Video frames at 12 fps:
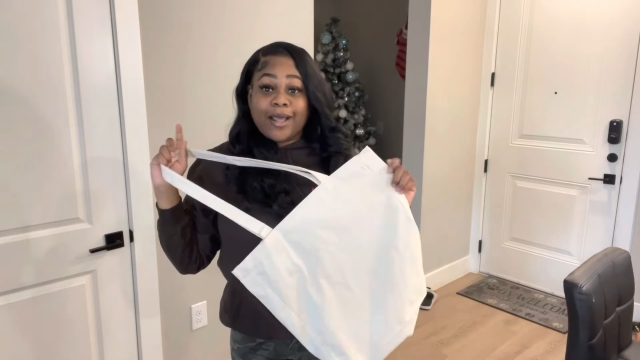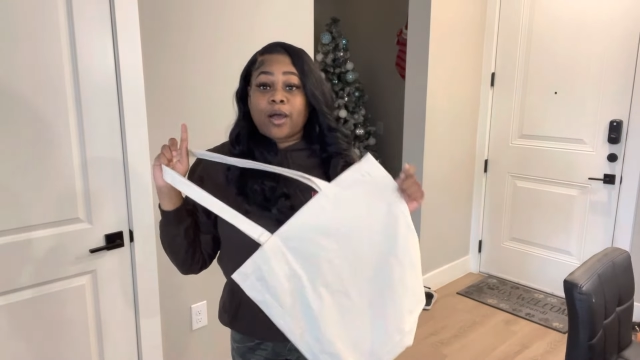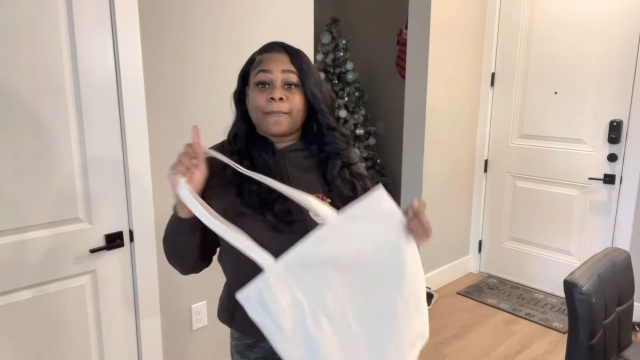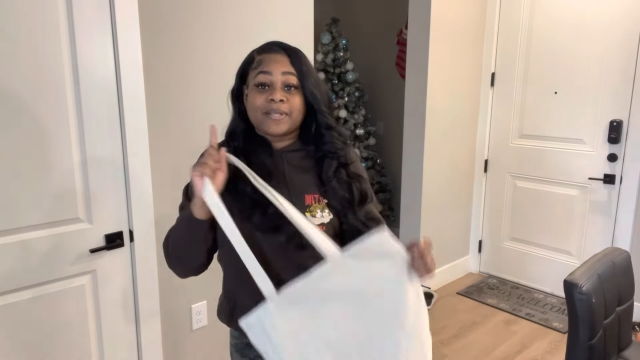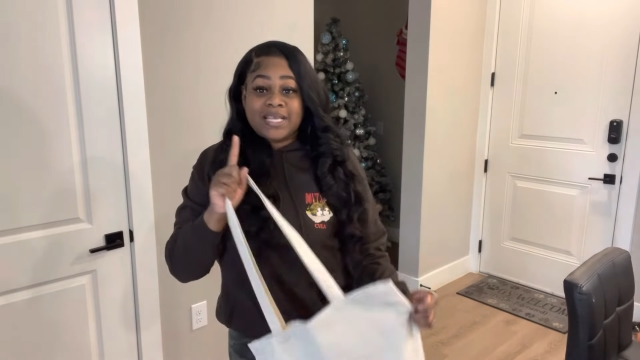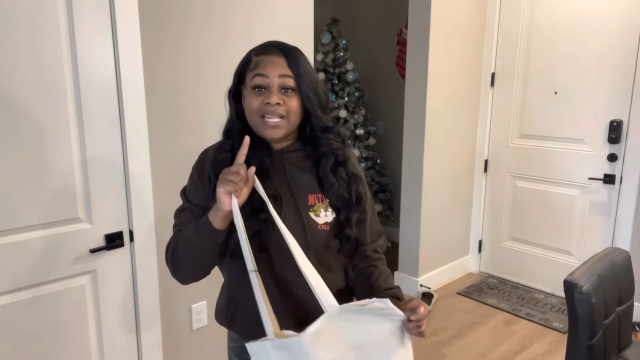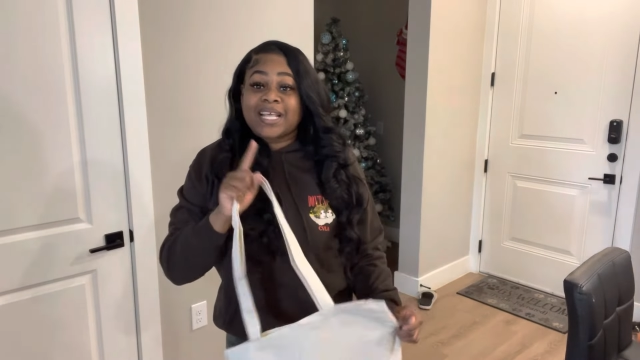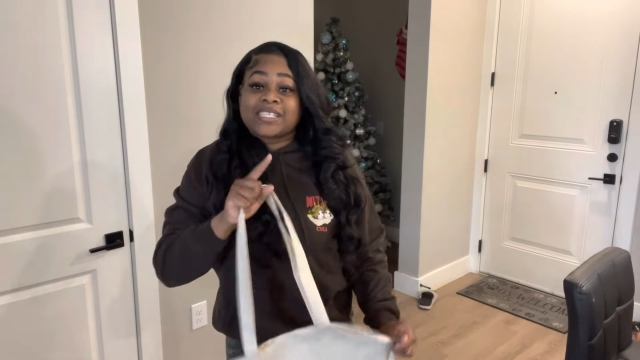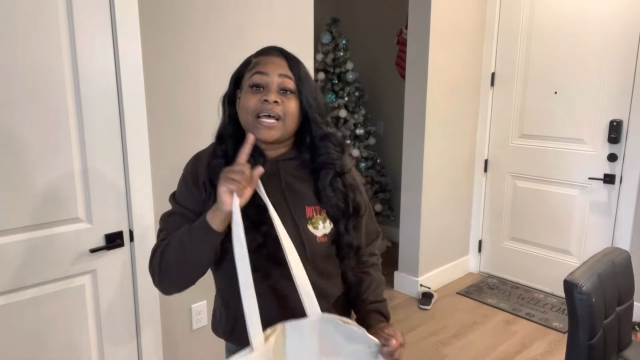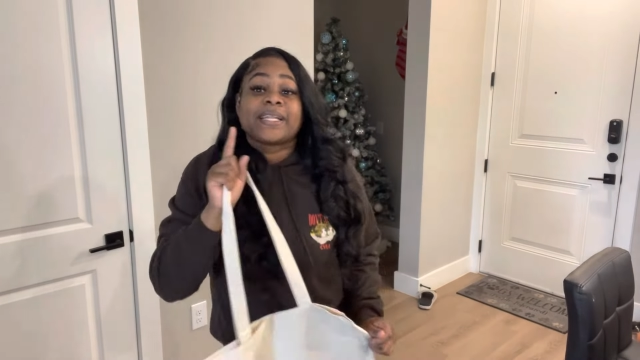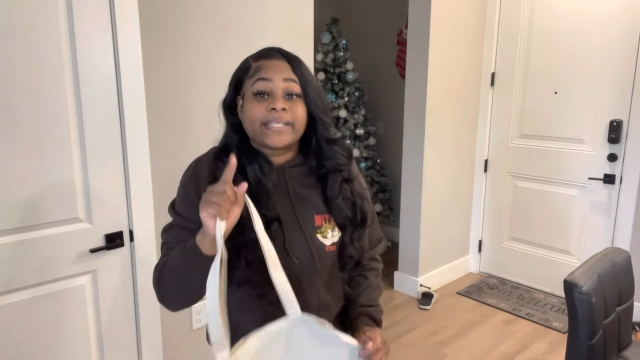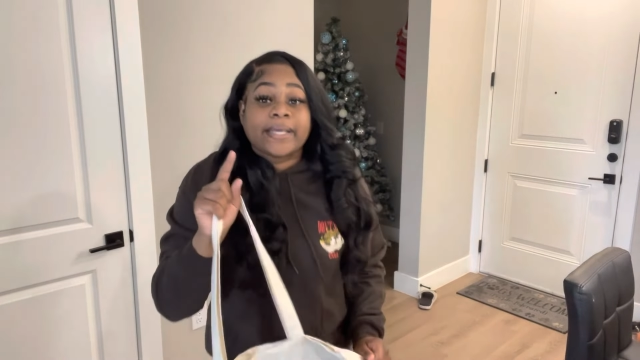They're going to pretend that
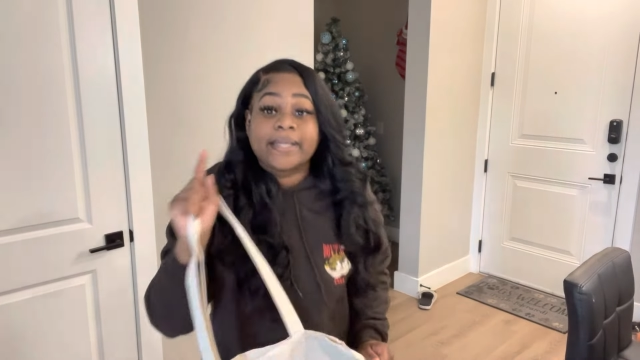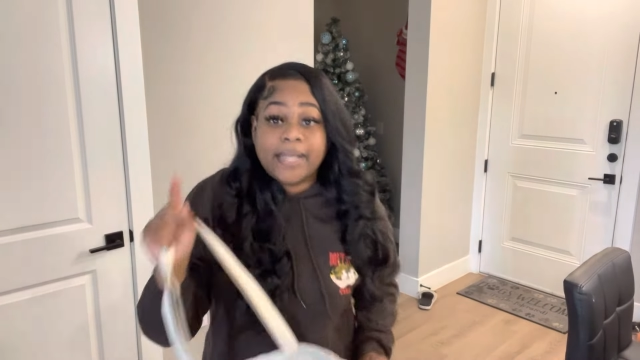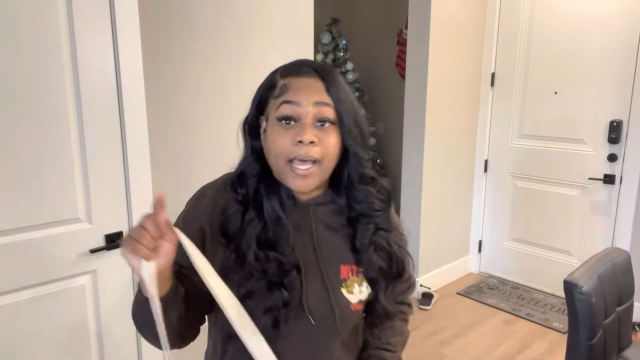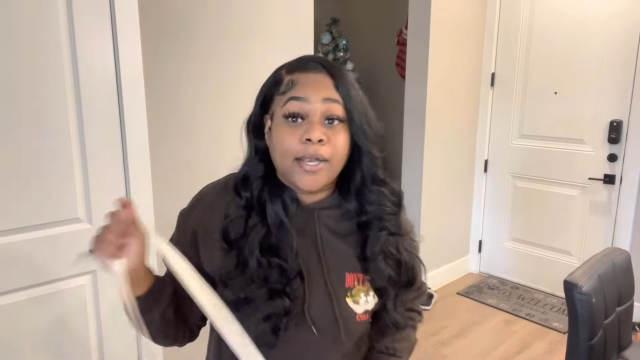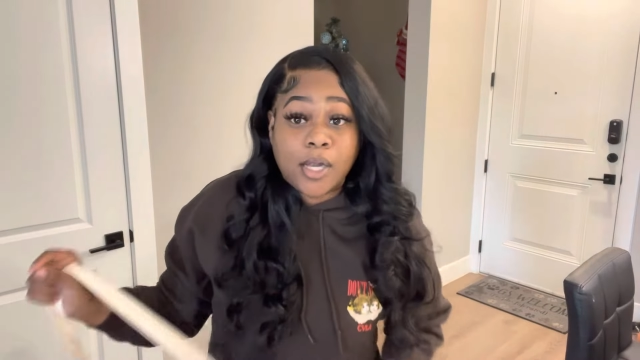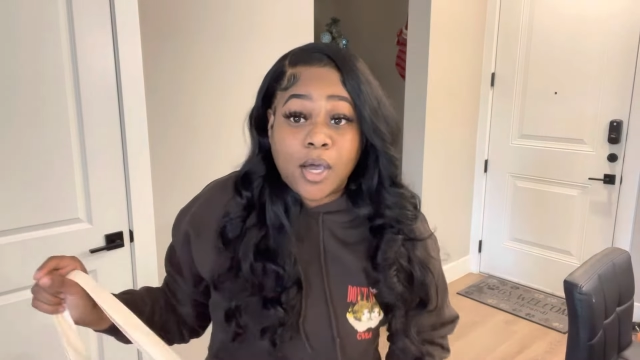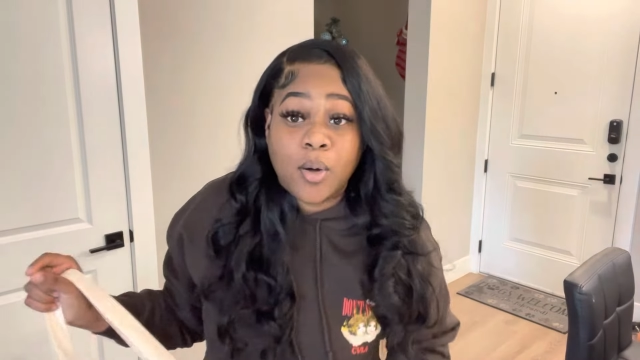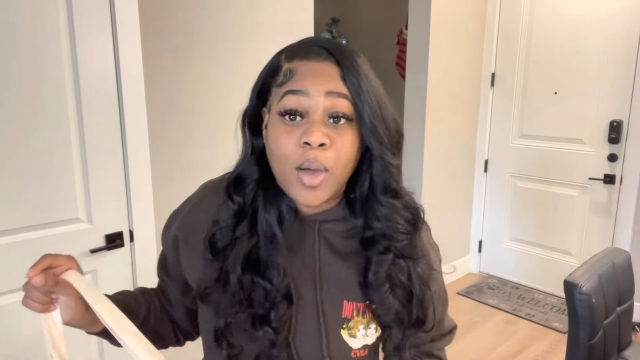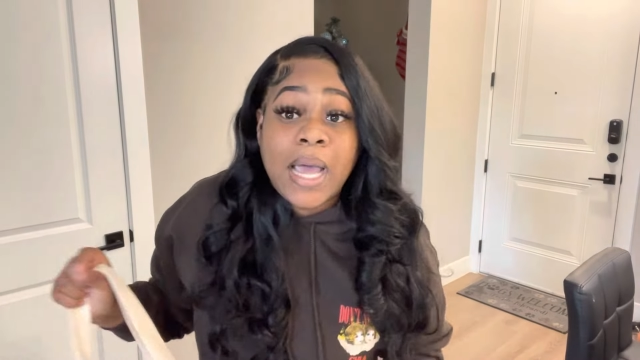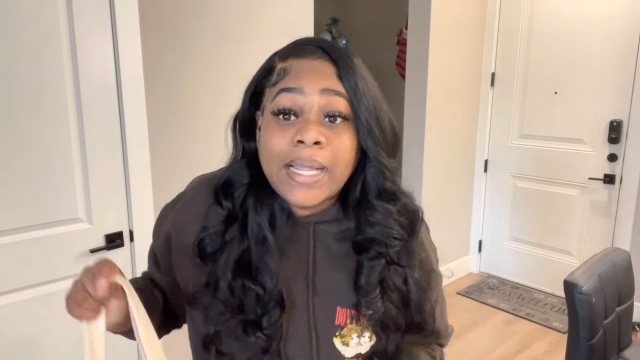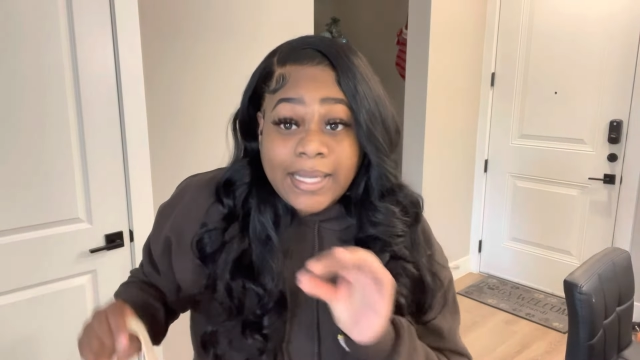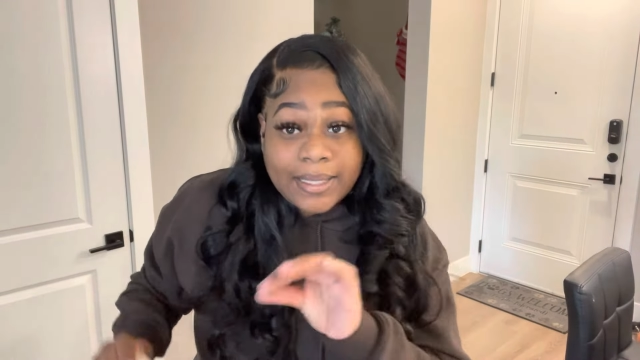y'all did not know
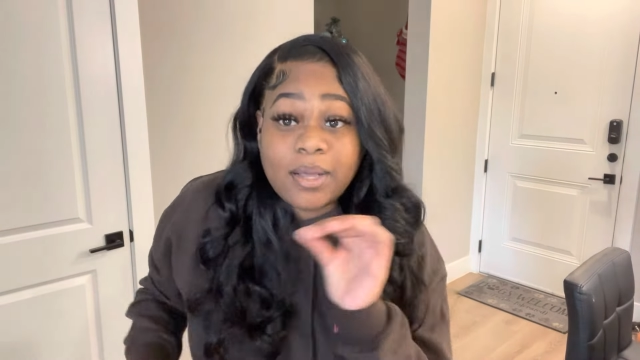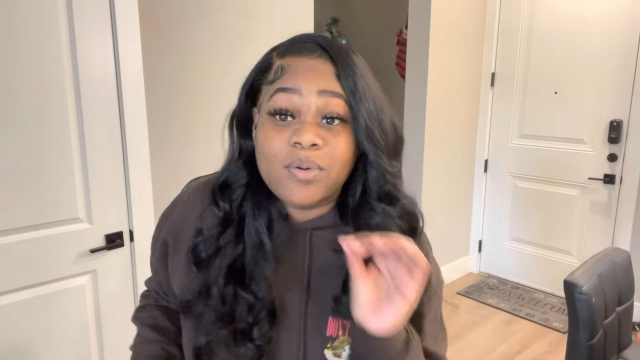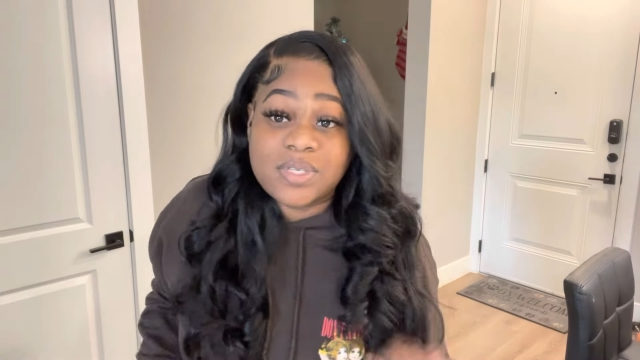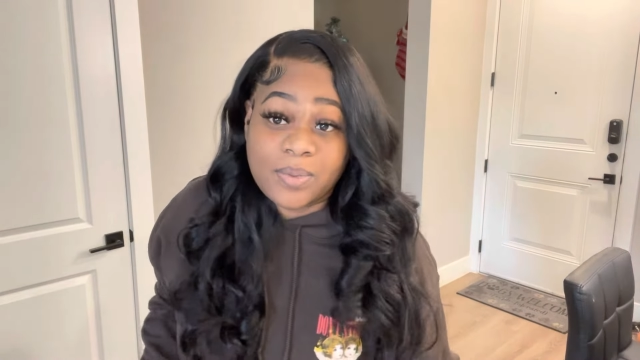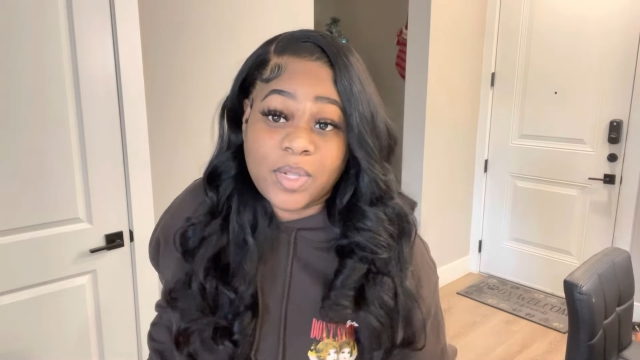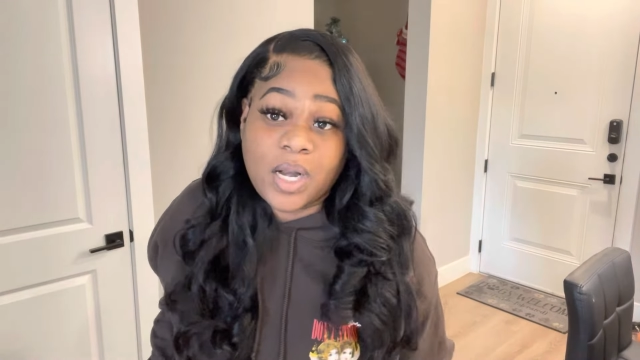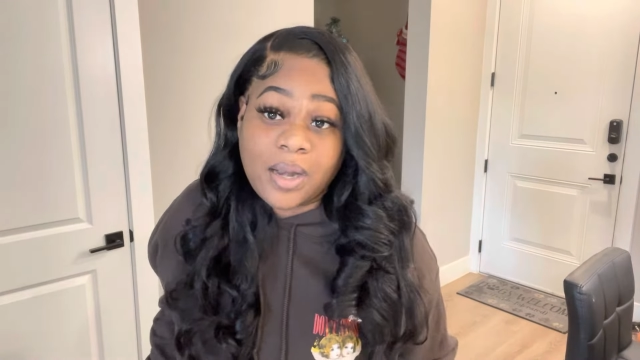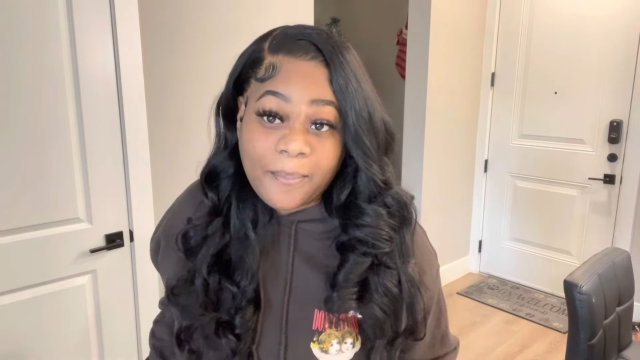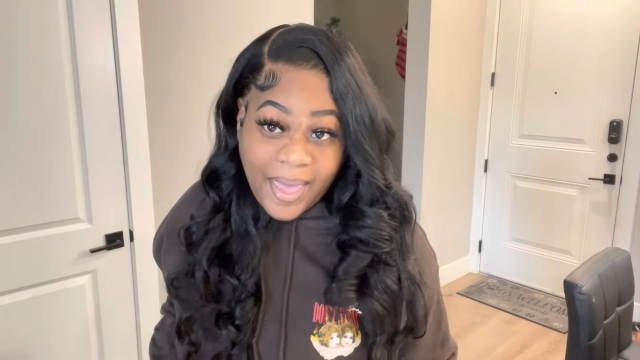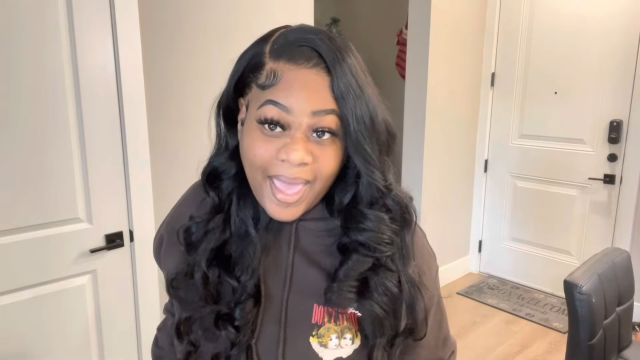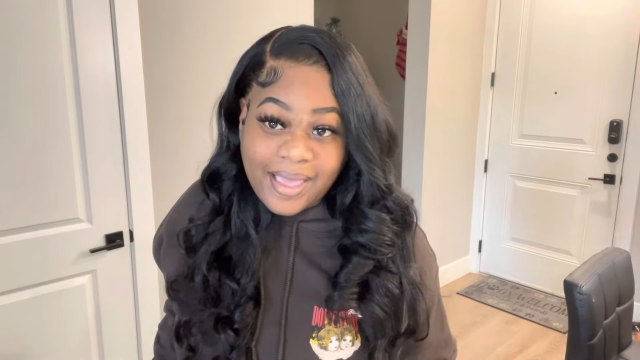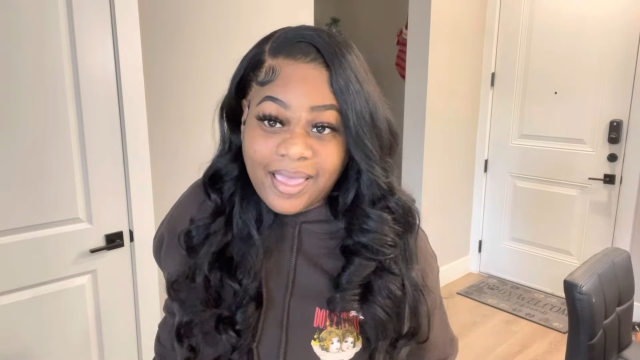that there was something on the
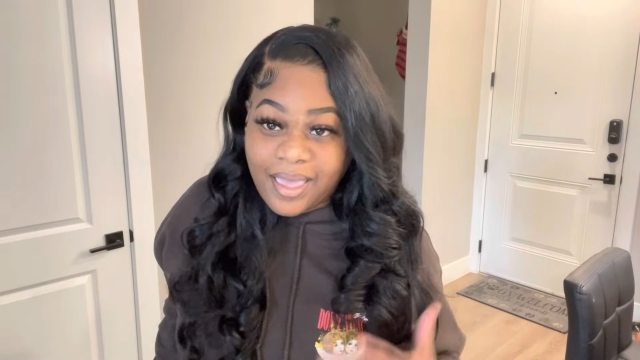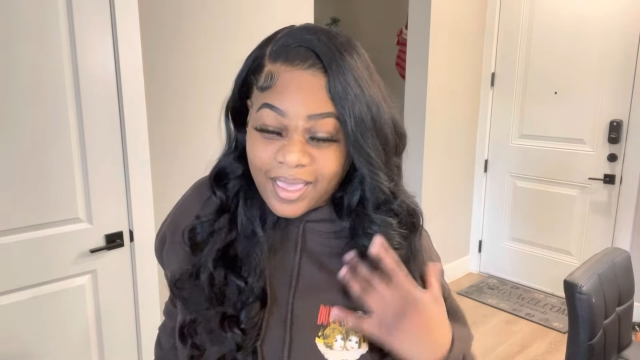back.